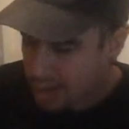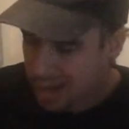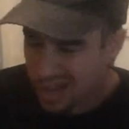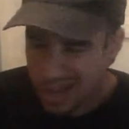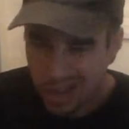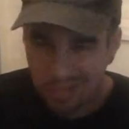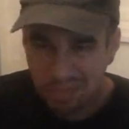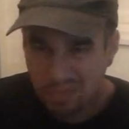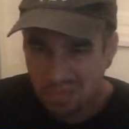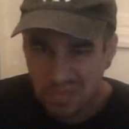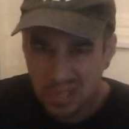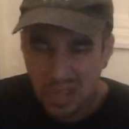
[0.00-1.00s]
Uh,
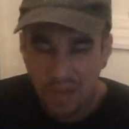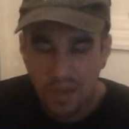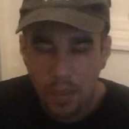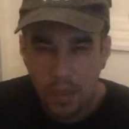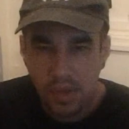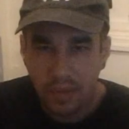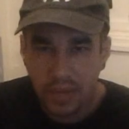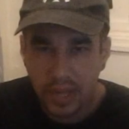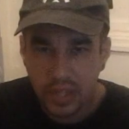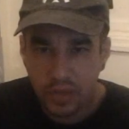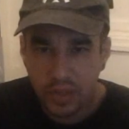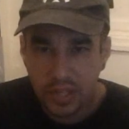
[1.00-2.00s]
stuff I wasn't really
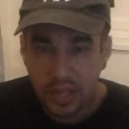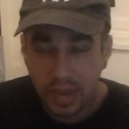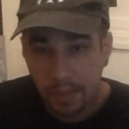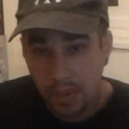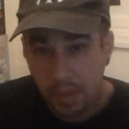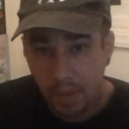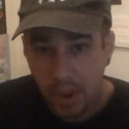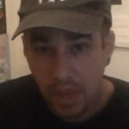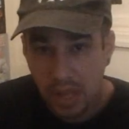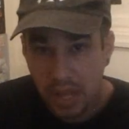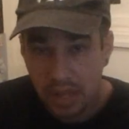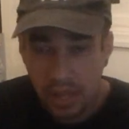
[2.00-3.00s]
interested in, but
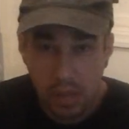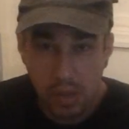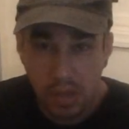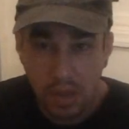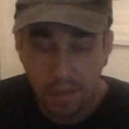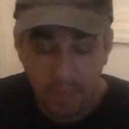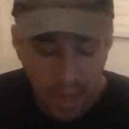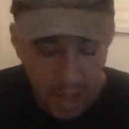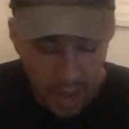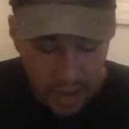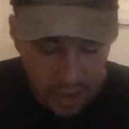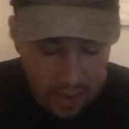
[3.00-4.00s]
surprised he, this was left
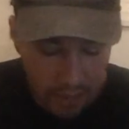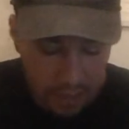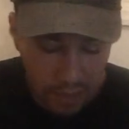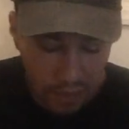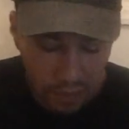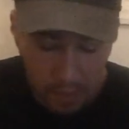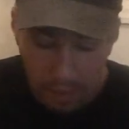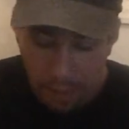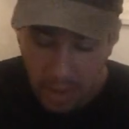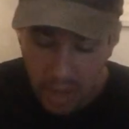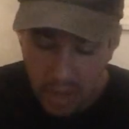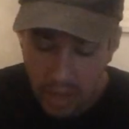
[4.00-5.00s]
behind. I grabbed this for a
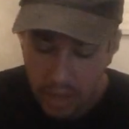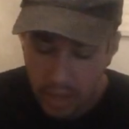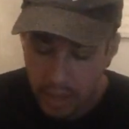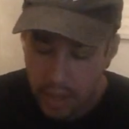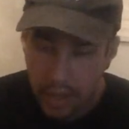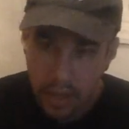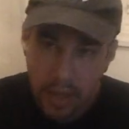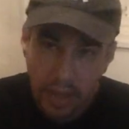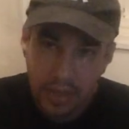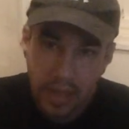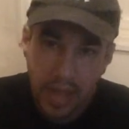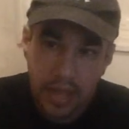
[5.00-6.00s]
buck.
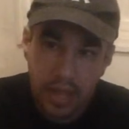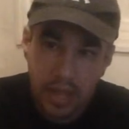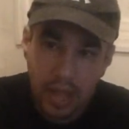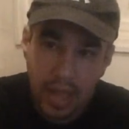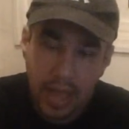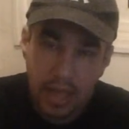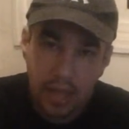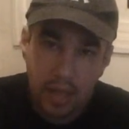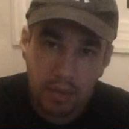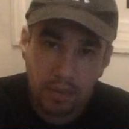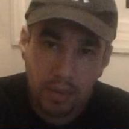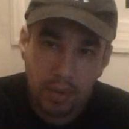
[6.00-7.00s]
And that is a
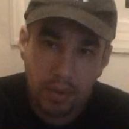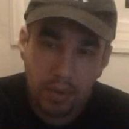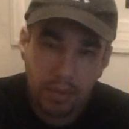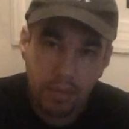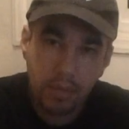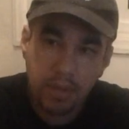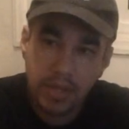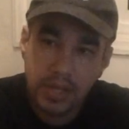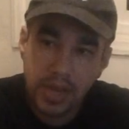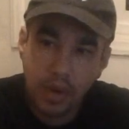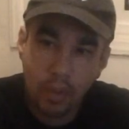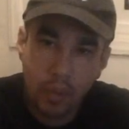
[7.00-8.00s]

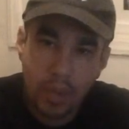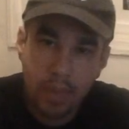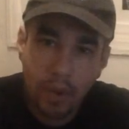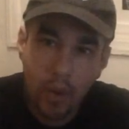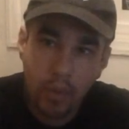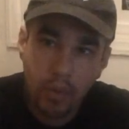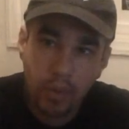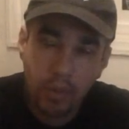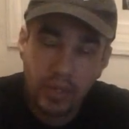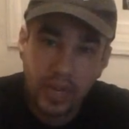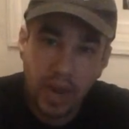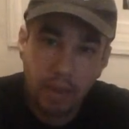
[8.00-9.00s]
Nintendo Wiimote,
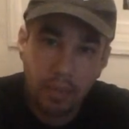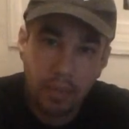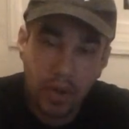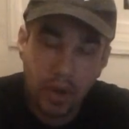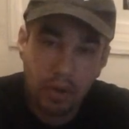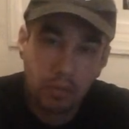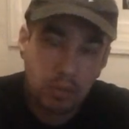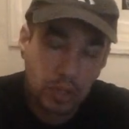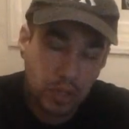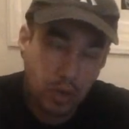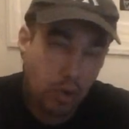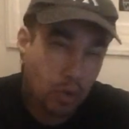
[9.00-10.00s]
which I'm going to
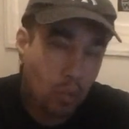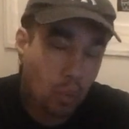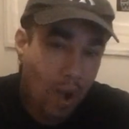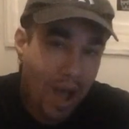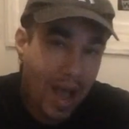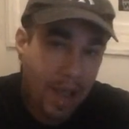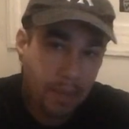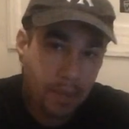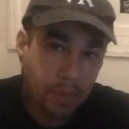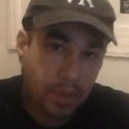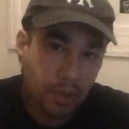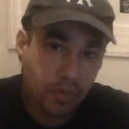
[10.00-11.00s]
show you why I'm
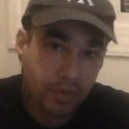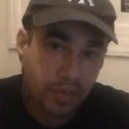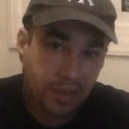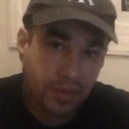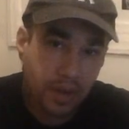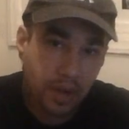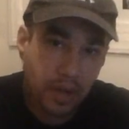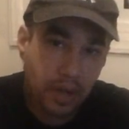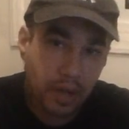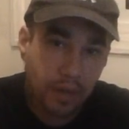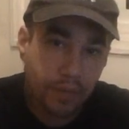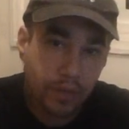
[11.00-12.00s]
going to be using this in
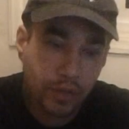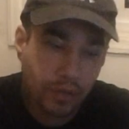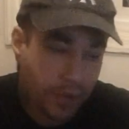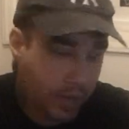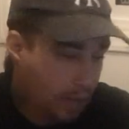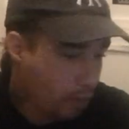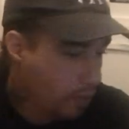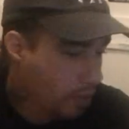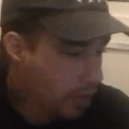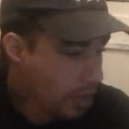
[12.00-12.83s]
a future video.